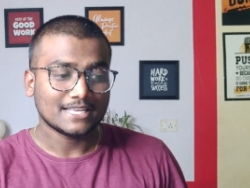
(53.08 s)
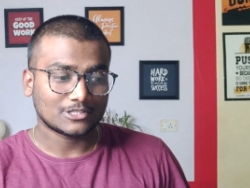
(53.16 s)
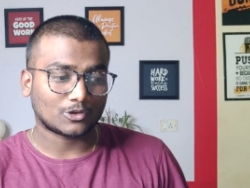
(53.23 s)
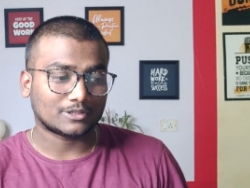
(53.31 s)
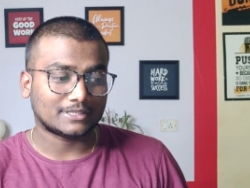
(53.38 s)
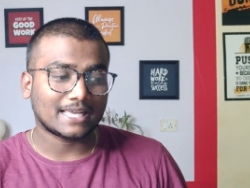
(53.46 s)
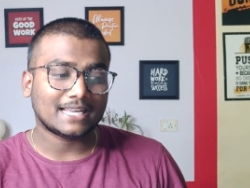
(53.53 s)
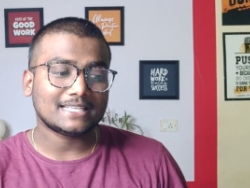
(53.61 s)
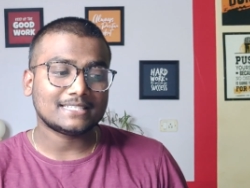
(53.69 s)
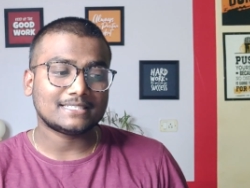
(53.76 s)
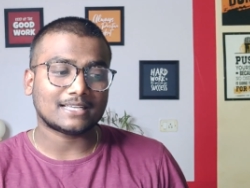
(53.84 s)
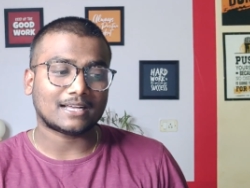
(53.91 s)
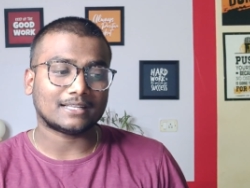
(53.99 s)
So there
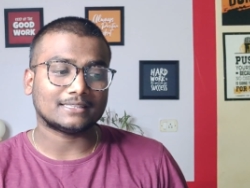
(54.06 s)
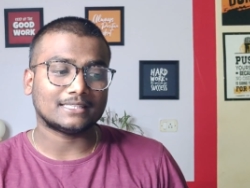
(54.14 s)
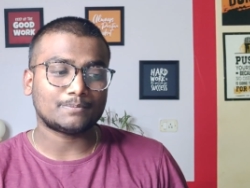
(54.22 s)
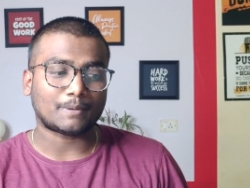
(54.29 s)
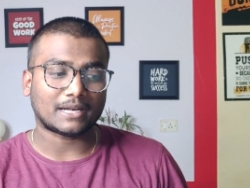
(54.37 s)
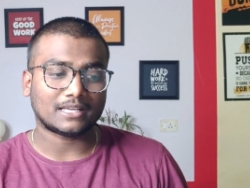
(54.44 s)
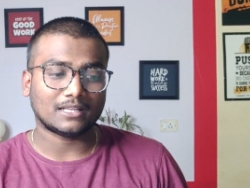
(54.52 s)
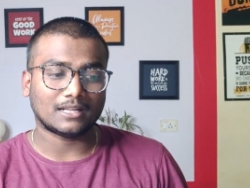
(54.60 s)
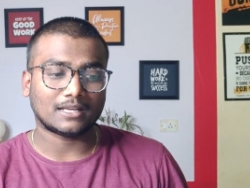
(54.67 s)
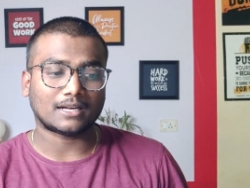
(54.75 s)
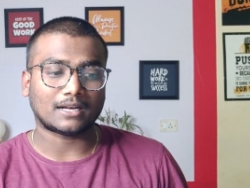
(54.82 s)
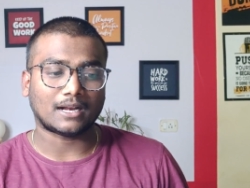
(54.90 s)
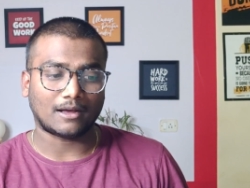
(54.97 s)
is this
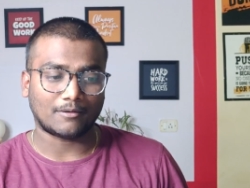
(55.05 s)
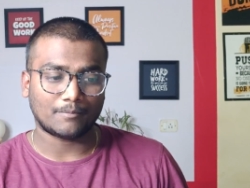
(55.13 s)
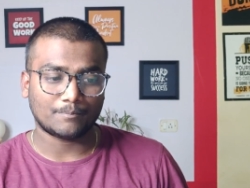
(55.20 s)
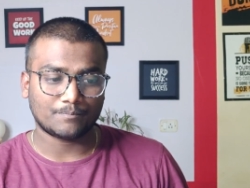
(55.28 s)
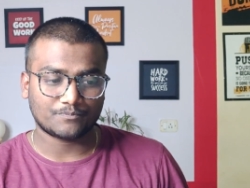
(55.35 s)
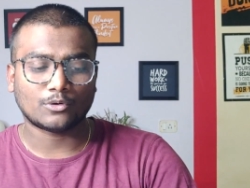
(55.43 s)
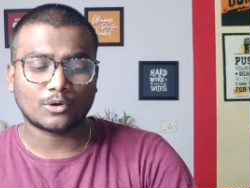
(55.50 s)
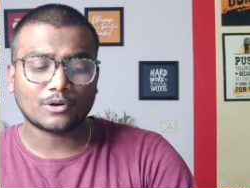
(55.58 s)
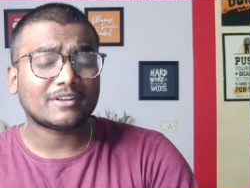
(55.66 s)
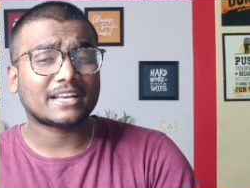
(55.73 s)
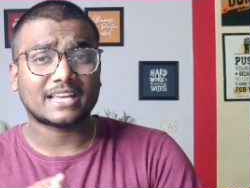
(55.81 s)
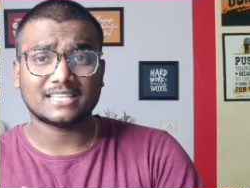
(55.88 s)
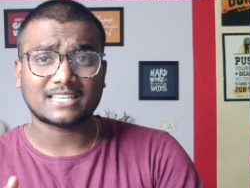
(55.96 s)
particular don't
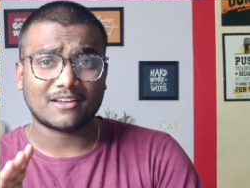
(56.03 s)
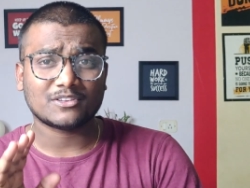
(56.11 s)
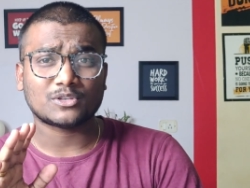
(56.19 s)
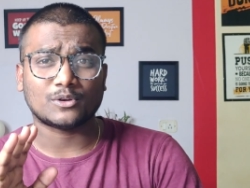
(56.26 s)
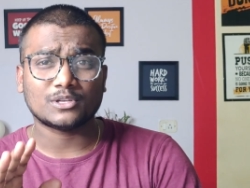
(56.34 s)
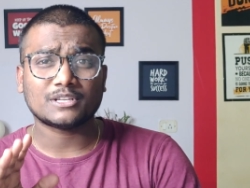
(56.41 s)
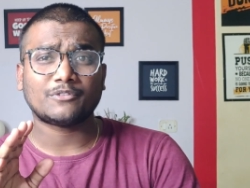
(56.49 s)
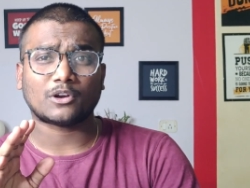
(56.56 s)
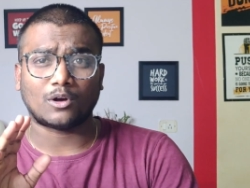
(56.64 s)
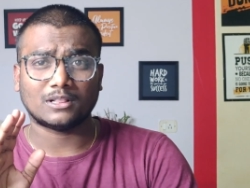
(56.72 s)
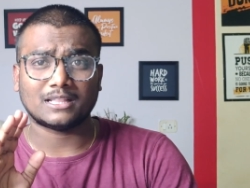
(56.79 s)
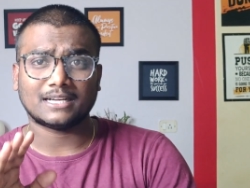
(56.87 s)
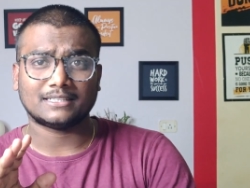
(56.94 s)
worry guys, I have a solution for
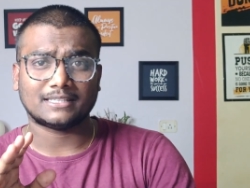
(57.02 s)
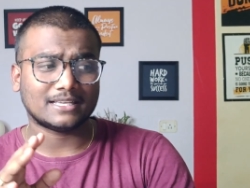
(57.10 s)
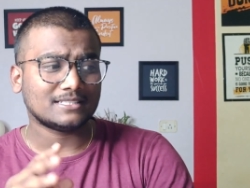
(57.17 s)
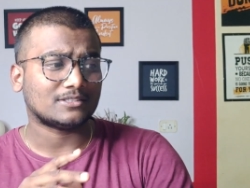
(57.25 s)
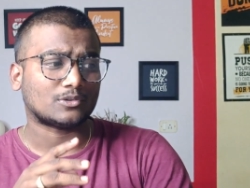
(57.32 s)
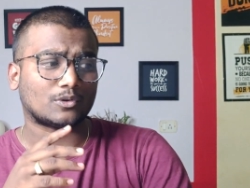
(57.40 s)
all that things.